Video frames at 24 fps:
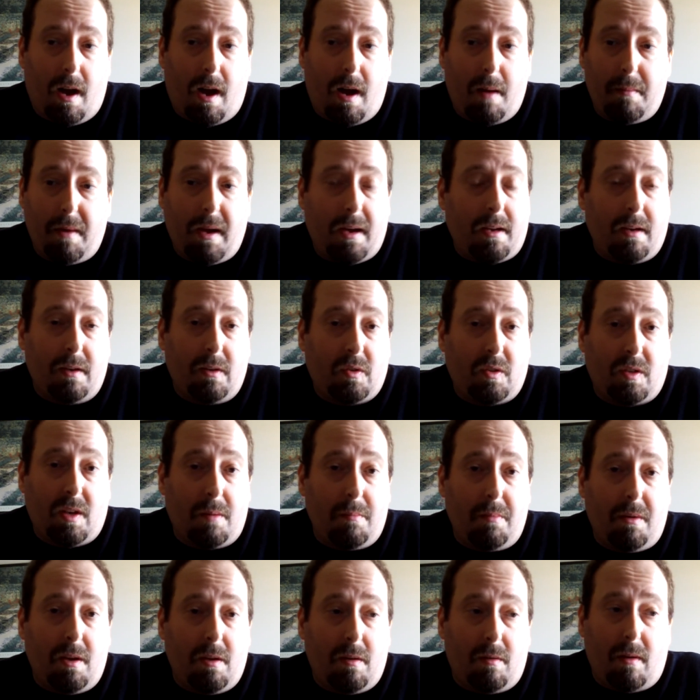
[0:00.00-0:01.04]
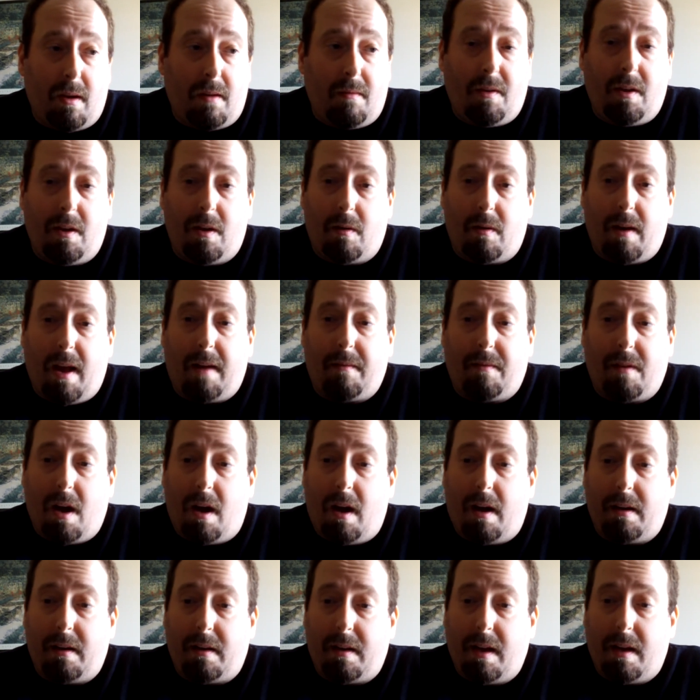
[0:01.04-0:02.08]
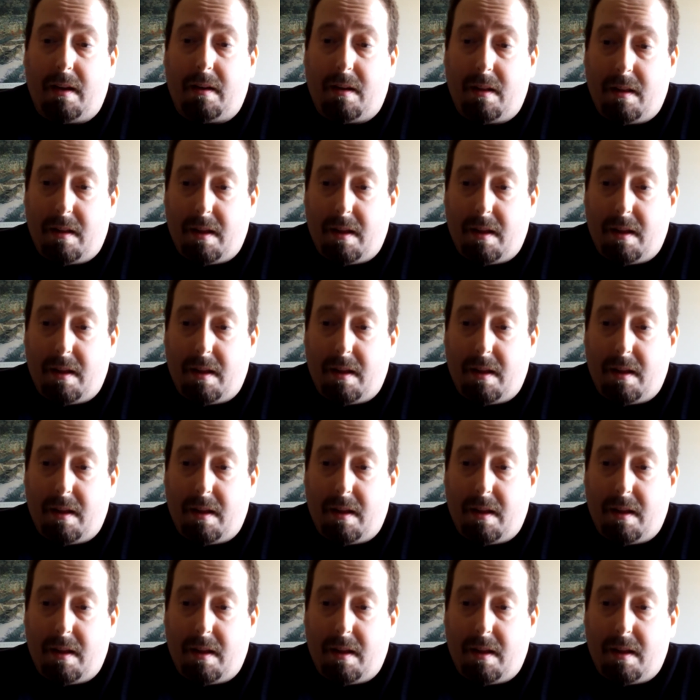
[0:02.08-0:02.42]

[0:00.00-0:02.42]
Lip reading: I'm not going to sub you if you don't have content